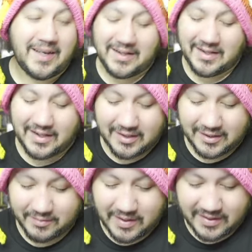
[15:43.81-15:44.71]
I think it looks
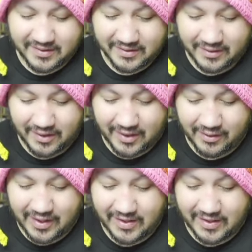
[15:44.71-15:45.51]
amazing. All right.